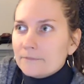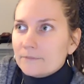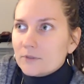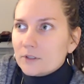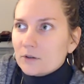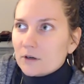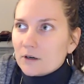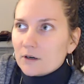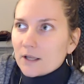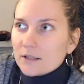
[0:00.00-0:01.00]

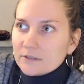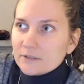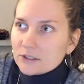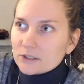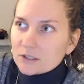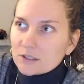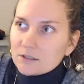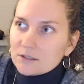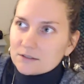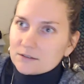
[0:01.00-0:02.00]
your elevation
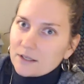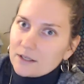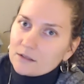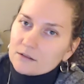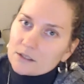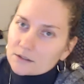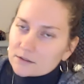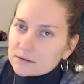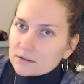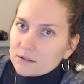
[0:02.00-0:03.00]
is saying
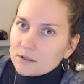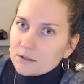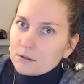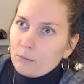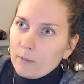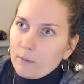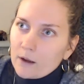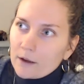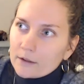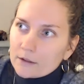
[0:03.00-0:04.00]
this,
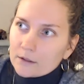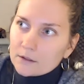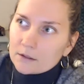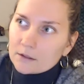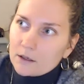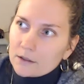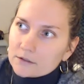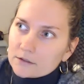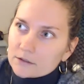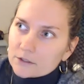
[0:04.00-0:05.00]
but
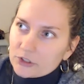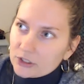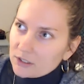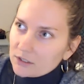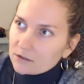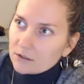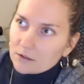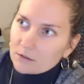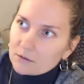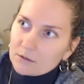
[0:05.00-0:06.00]
on sheet
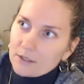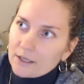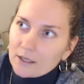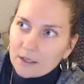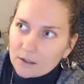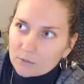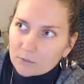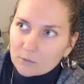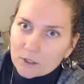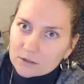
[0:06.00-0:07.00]

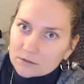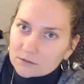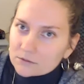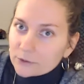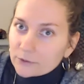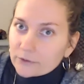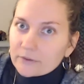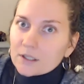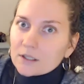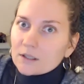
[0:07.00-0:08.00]

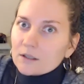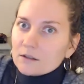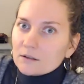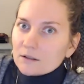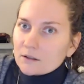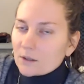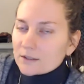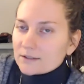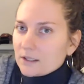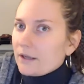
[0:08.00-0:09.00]
A123, you are
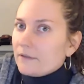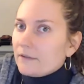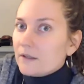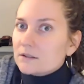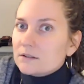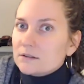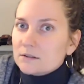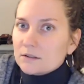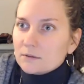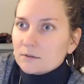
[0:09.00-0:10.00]
saying this,
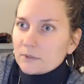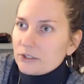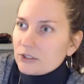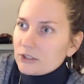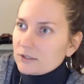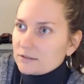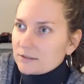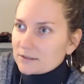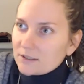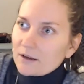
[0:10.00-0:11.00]
which
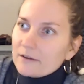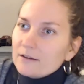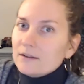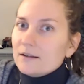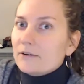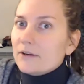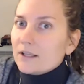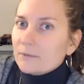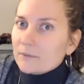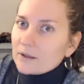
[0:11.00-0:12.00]
does not agree
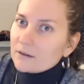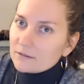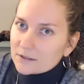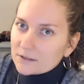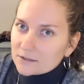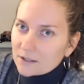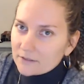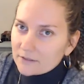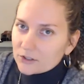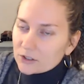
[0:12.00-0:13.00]
with this
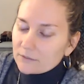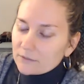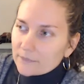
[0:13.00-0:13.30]
elevation.